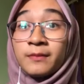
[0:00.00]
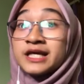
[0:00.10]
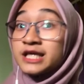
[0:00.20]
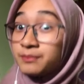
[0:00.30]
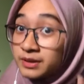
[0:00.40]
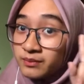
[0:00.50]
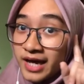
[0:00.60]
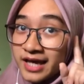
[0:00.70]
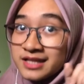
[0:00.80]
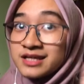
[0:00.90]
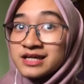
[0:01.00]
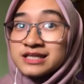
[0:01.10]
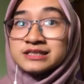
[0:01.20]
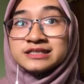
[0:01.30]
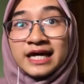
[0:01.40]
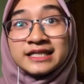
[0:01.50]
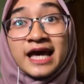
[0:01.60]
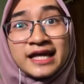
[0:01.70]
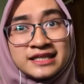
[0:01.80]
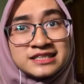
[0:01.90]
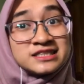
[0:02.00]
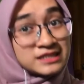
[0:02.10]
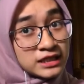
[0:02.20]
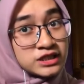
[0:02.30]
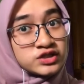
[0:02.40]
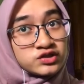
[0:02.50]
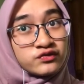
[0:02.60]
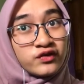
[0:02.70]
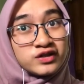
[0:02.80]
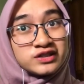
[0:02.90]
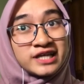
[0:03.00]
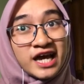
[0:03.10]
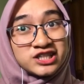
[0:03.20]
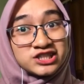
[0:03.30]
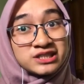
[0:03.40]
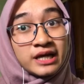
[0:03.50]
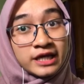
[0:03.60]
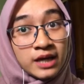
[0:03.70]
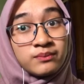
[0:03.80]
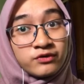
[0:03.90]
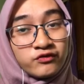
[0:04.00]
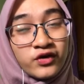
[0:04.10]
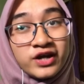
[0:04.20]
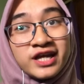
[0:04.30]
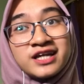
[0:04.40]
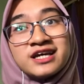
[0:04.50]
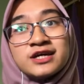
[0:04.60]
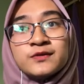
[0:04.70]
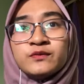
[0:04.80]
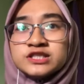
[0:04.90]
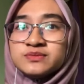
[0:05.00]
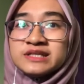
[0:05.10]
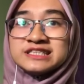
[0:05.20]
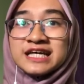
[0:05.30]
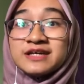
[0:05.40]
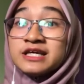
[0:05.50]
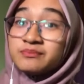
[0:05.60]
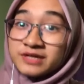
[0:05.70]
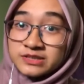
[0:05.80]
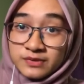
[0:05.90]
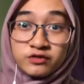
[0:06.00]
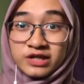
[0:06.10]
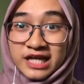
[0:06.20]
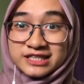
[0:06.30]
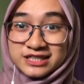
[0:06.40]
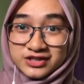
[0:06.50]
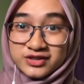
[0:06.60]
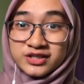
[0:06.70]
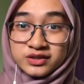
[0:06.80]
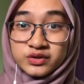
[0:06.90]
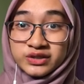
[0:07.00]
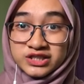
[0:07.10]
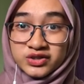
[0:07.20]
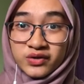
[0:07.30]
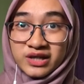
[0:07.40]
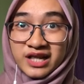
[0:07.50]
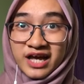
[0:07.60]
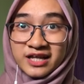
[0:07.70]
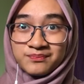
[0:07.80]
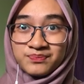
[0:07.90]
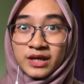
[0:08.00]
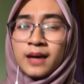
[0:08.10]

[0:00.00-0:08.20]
But keep in mind that the ending still needs to follow the action that came before it, which means that it must be related to the storyline.